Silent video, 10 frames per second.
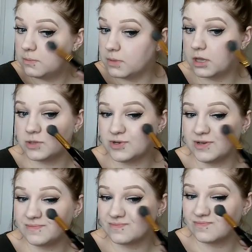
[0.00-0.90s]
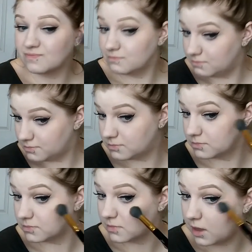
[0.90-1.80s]
because, well,
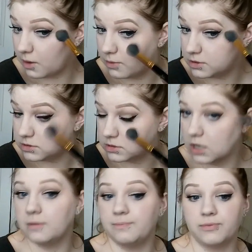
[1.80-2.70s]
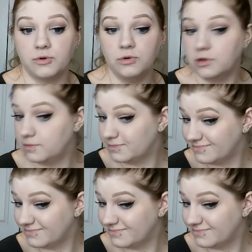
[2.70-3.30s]
I was kind of broke.